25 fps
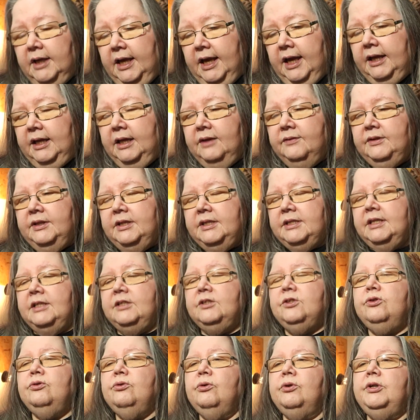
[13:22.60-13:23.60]
any of these
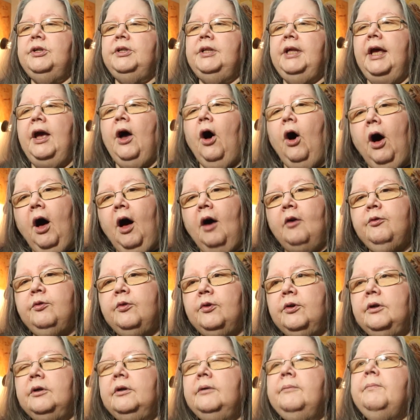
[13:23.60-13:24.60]
things, nor do they
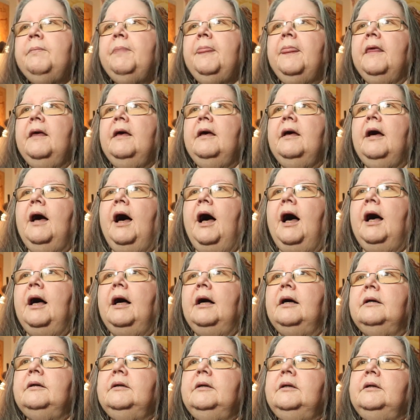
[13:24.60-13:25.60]
offer
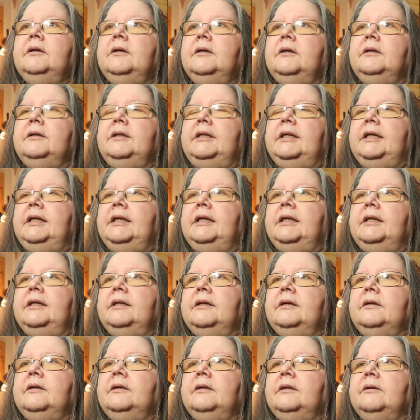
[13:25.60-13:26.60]
the
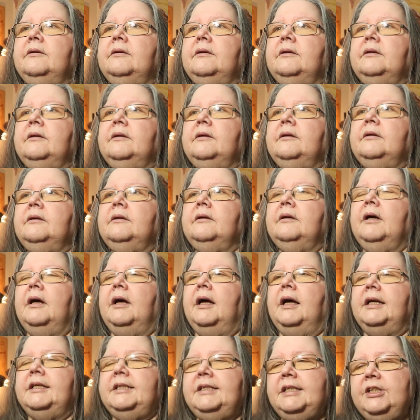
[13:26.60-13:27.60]

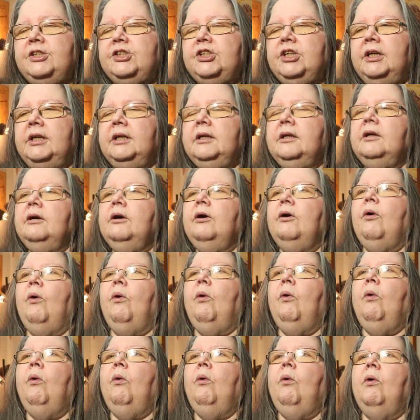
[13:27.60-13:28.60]
teaching
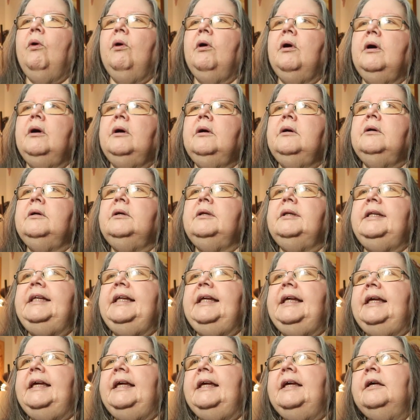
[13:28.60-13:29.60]
or
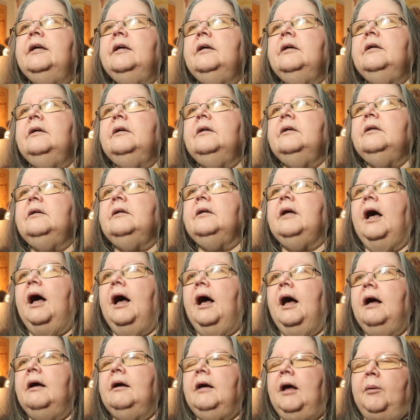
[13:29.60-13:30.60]
the
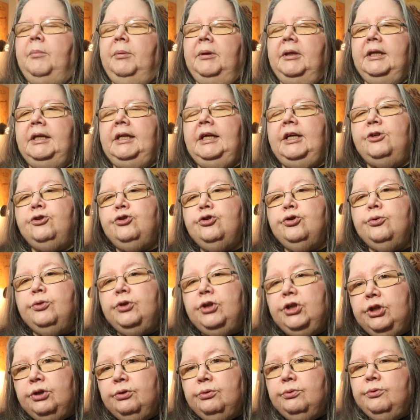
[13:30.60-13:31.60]
ability to
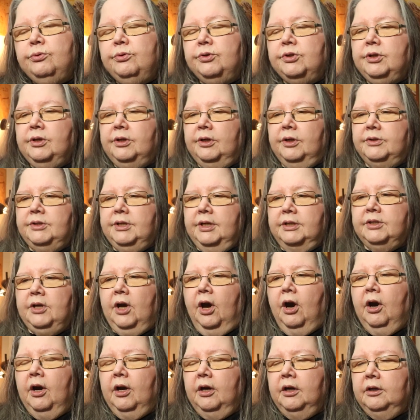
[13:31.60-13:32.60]
use those things.
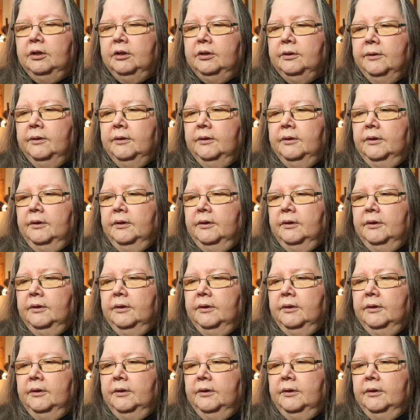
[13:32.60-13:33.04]
Our